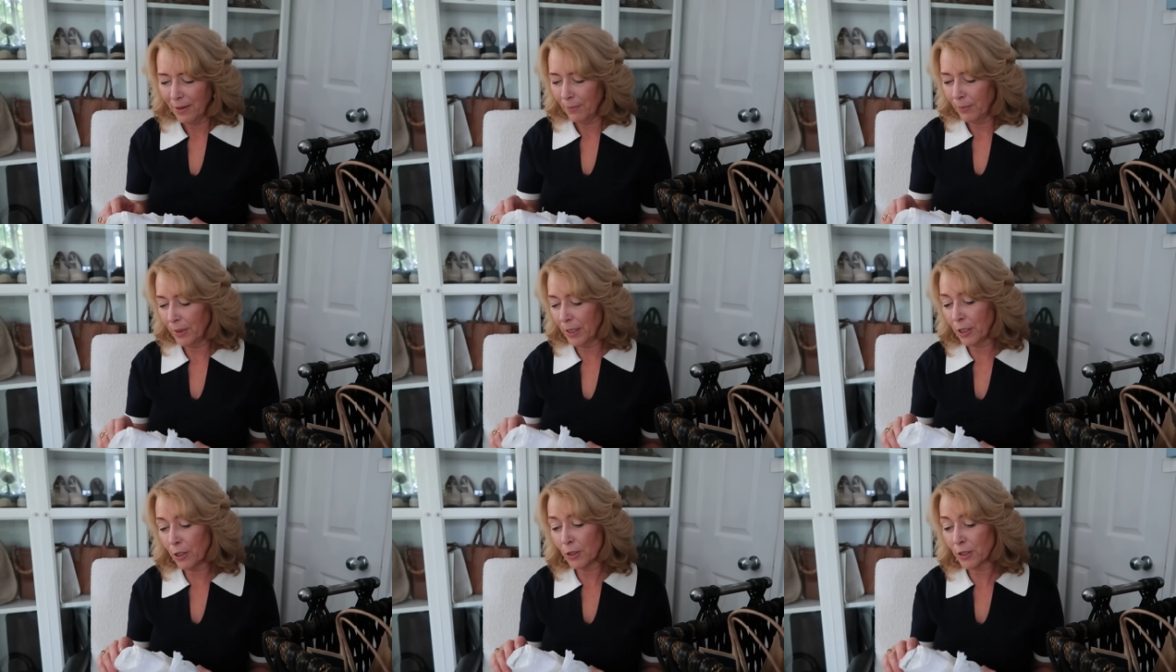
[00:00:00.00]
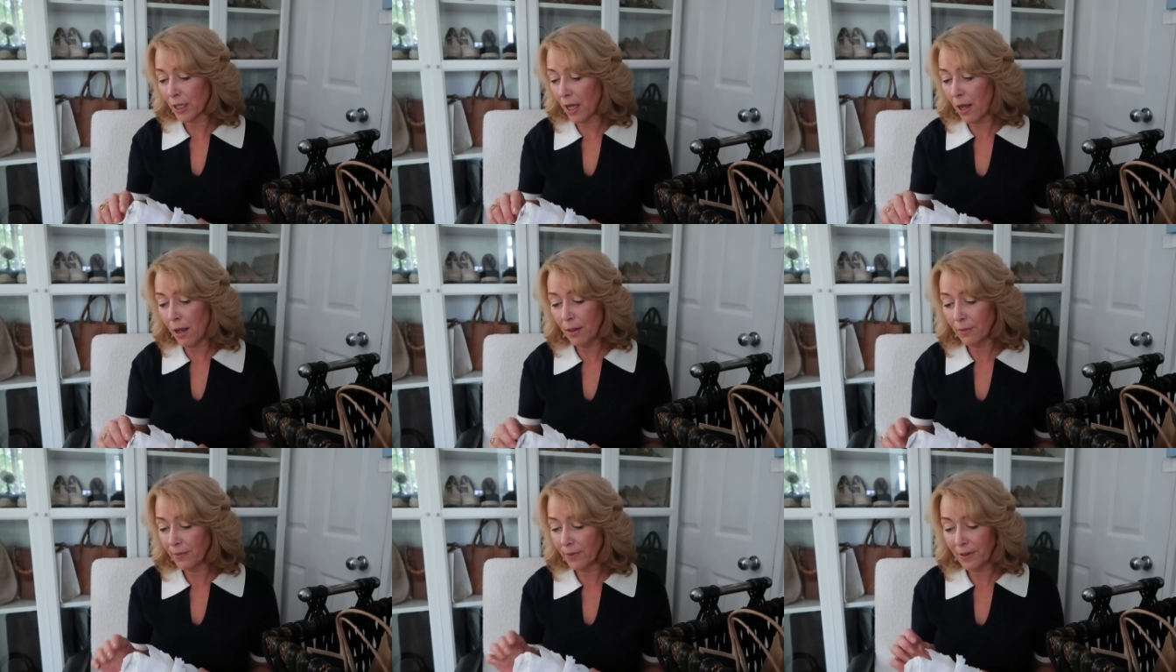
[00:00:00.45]
because
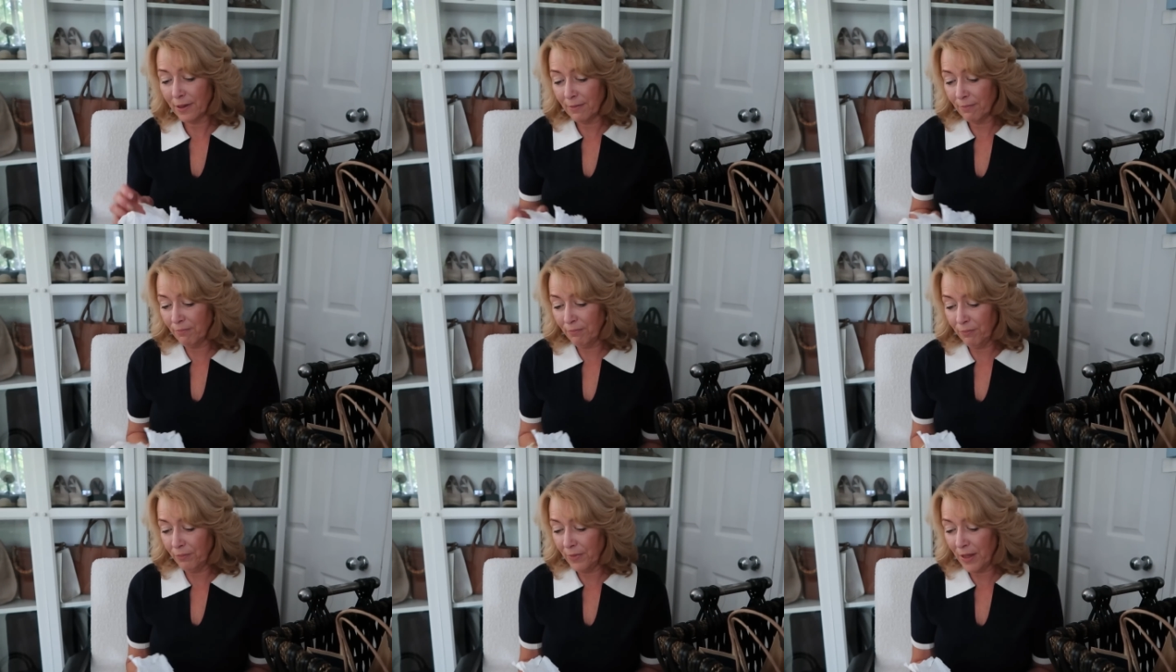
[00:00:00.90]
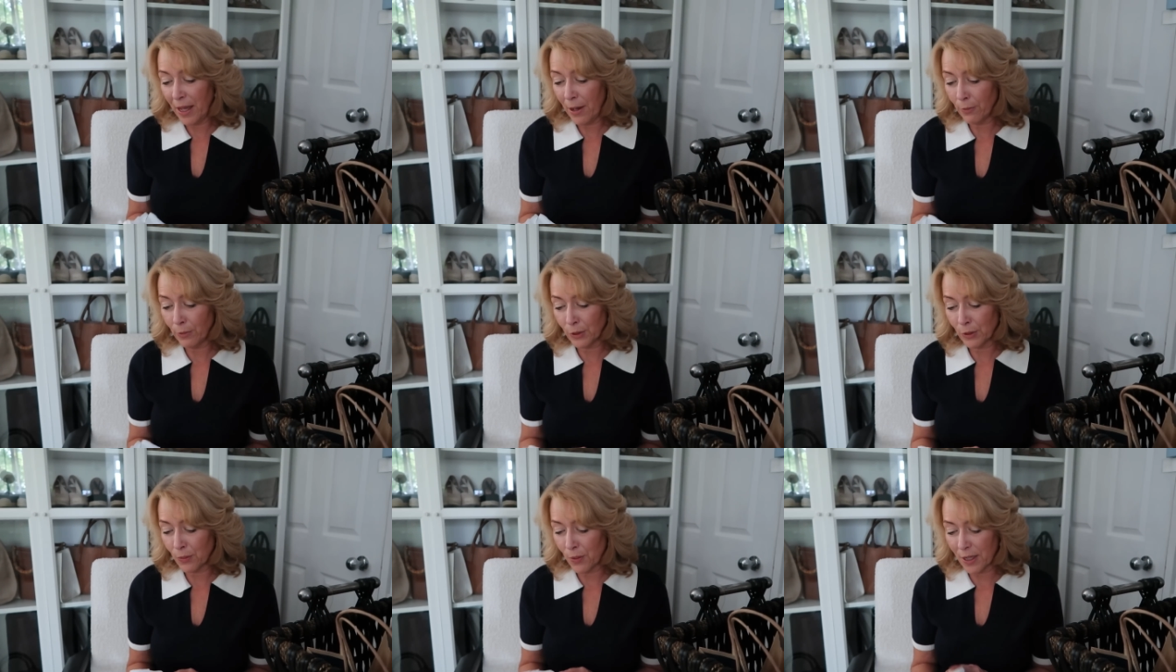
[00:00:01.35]

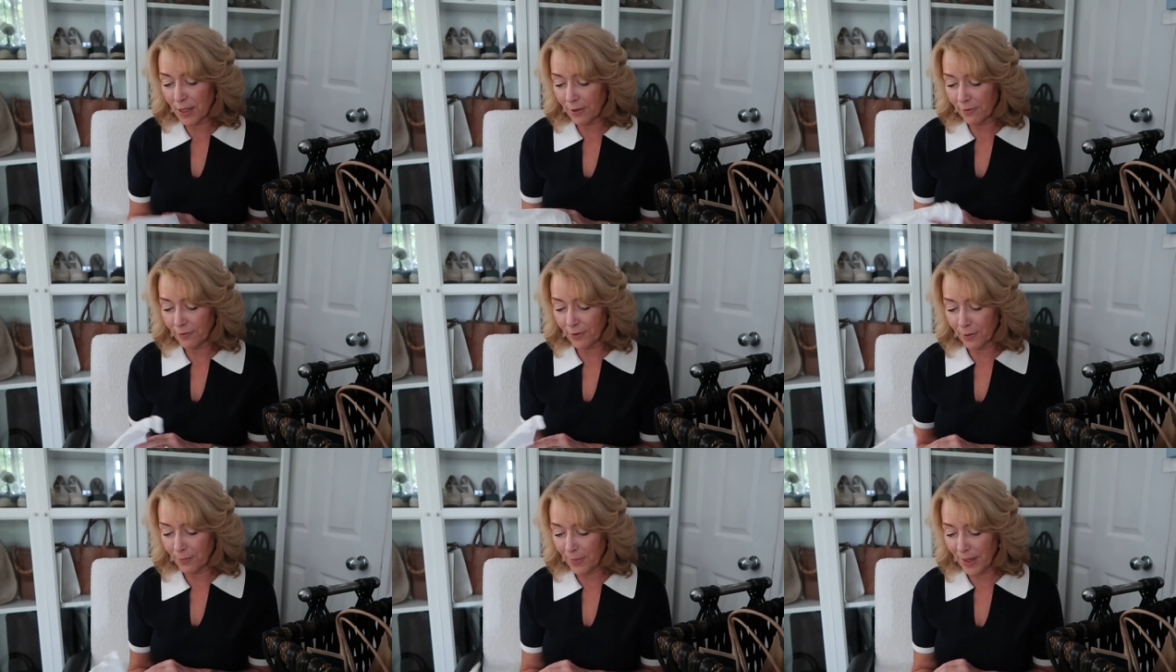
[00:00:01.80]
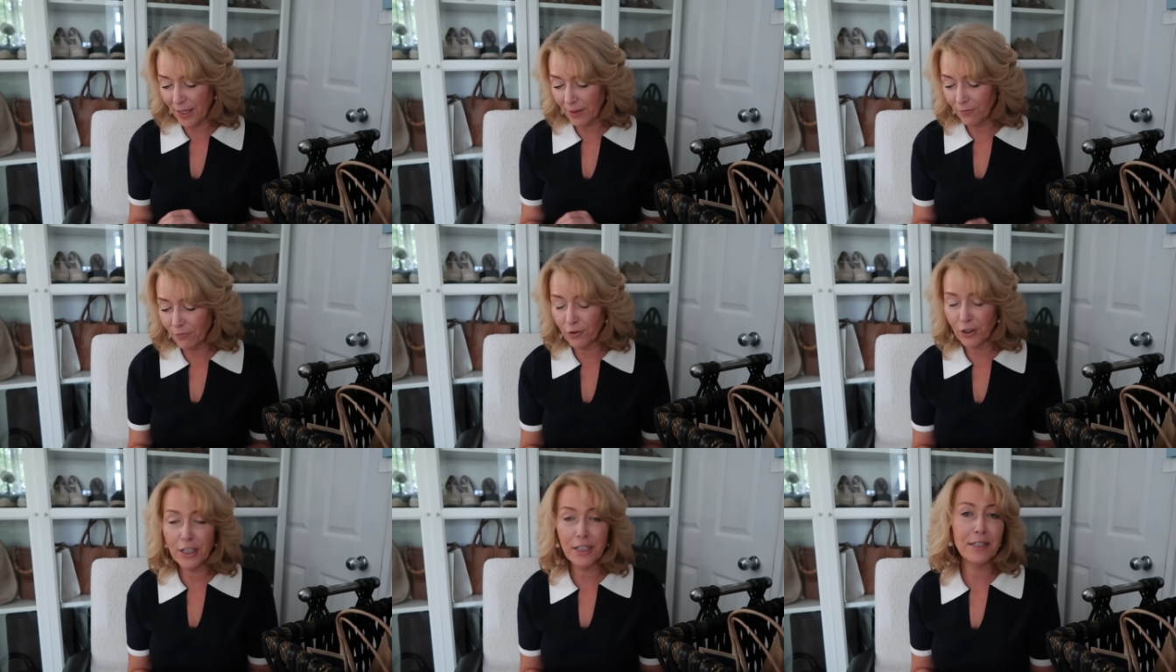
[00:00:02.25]
that was one of the
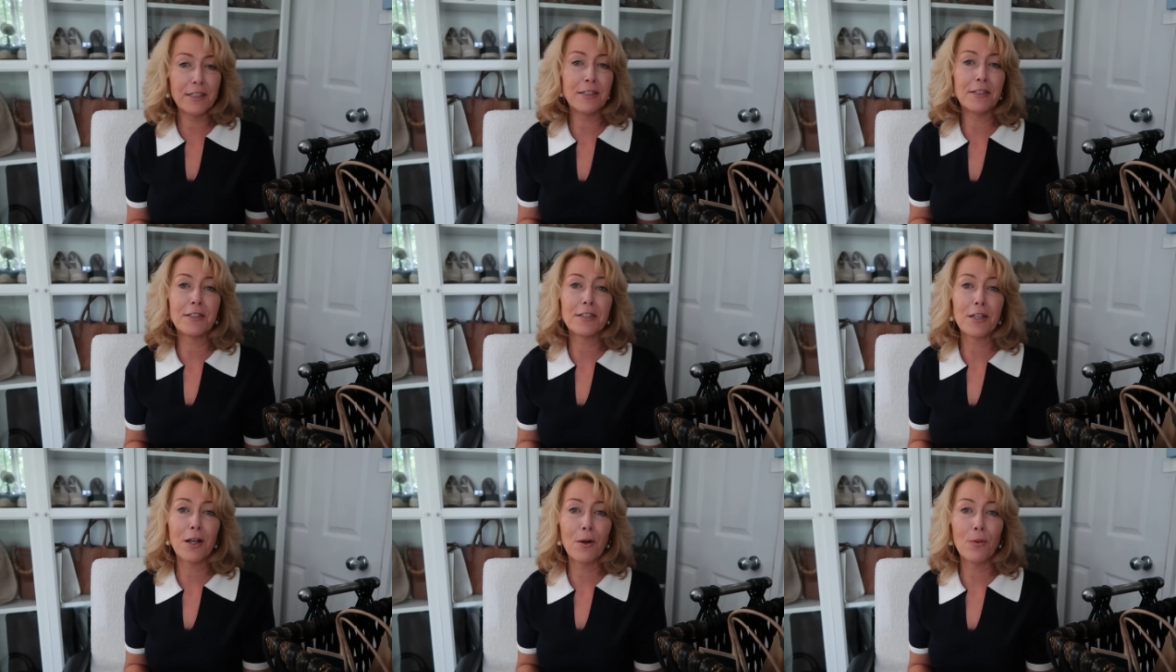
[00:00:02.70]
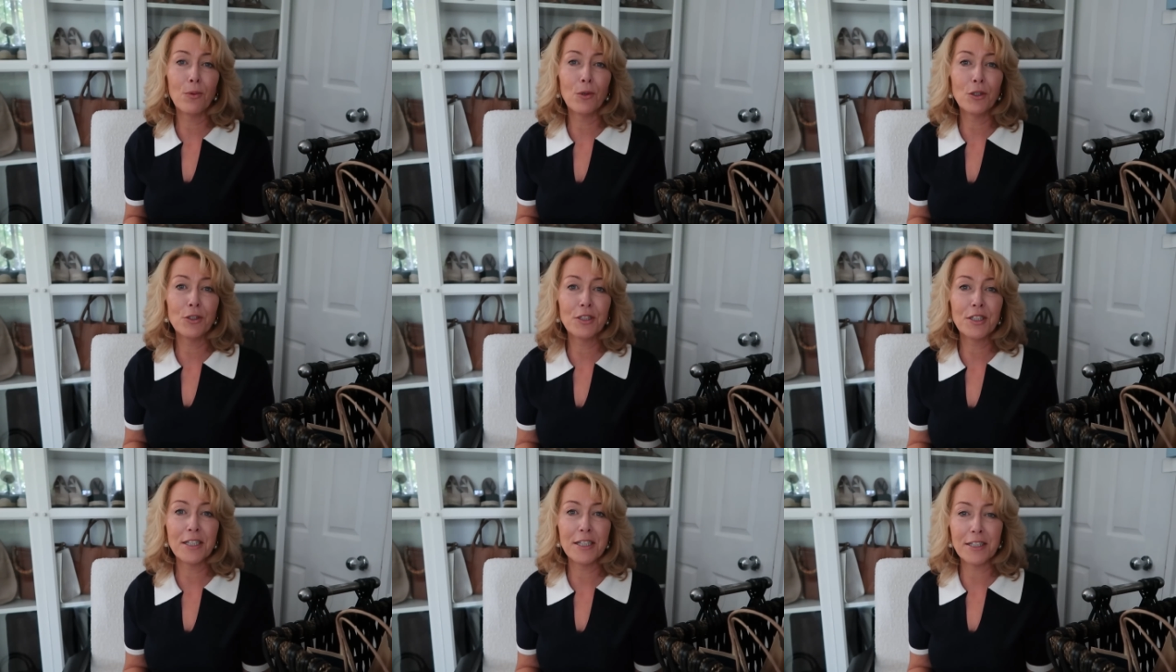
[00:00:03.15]
main reasons I
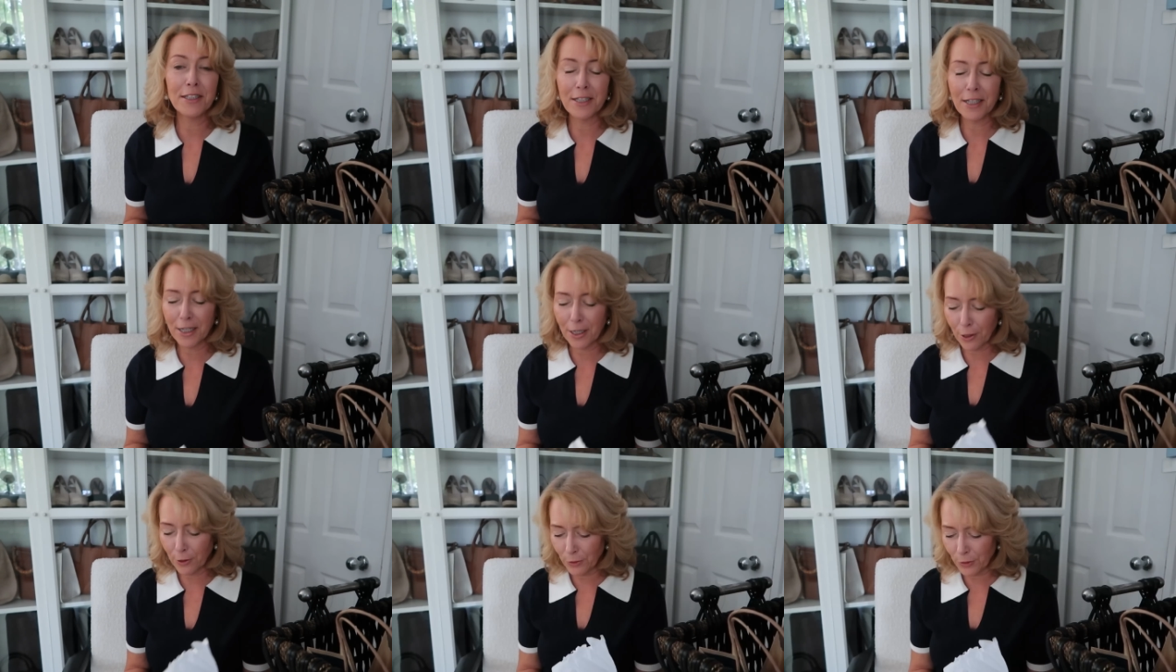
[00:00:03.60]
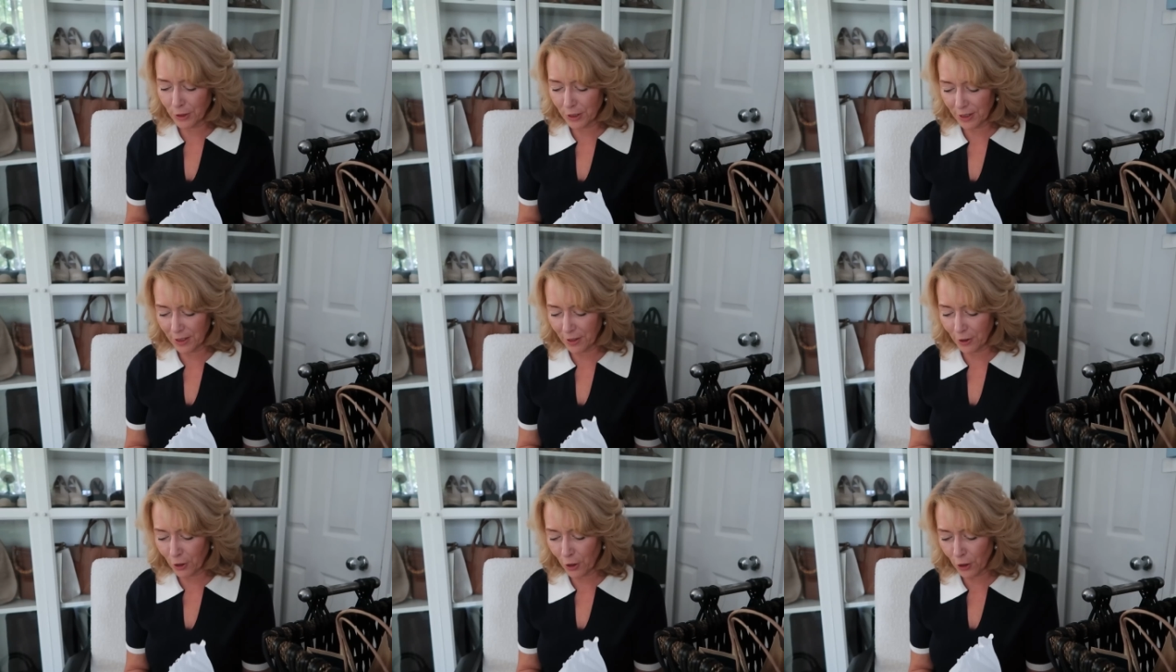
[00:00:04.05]
wanted to go
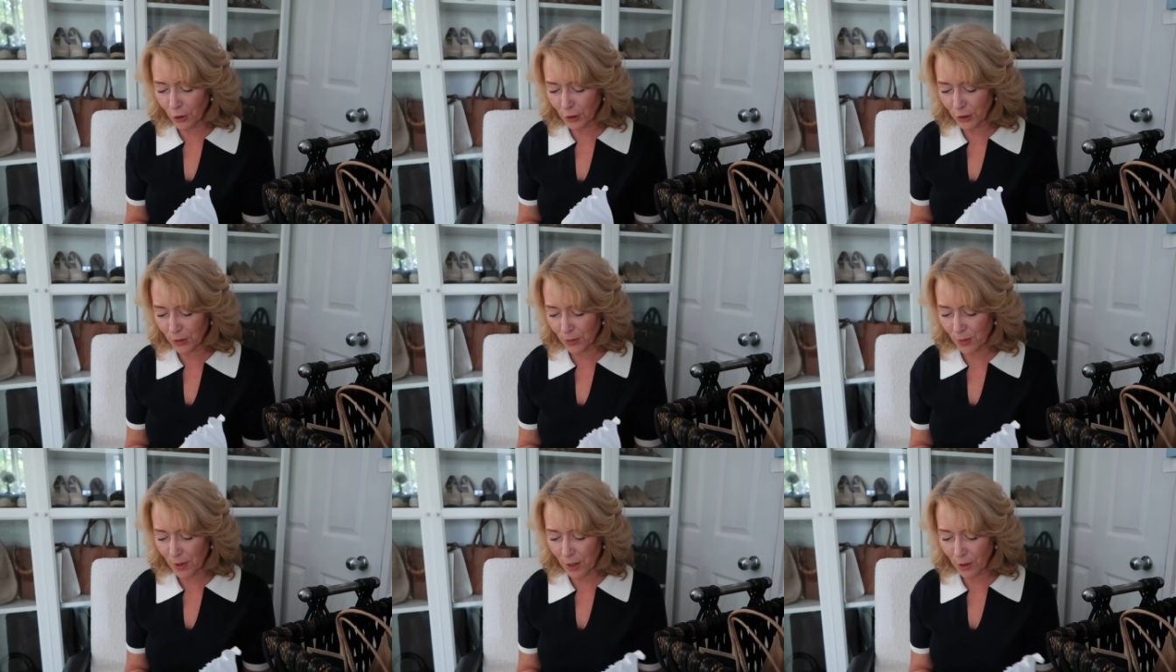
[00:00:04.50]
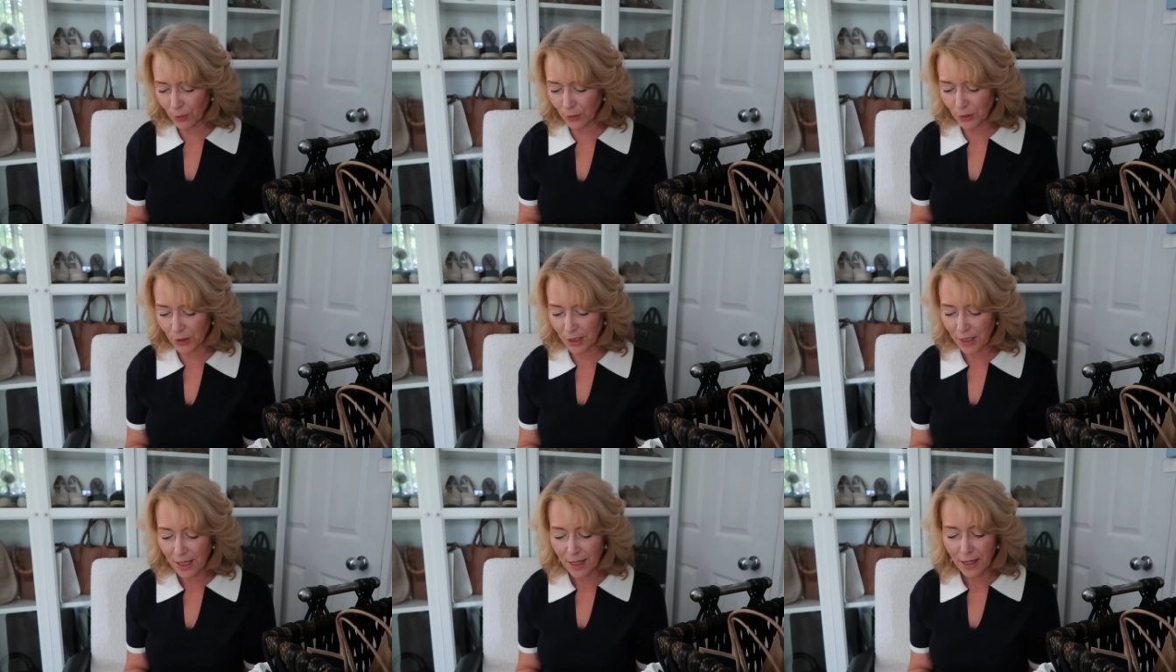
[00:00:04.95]
to the Cotswolds,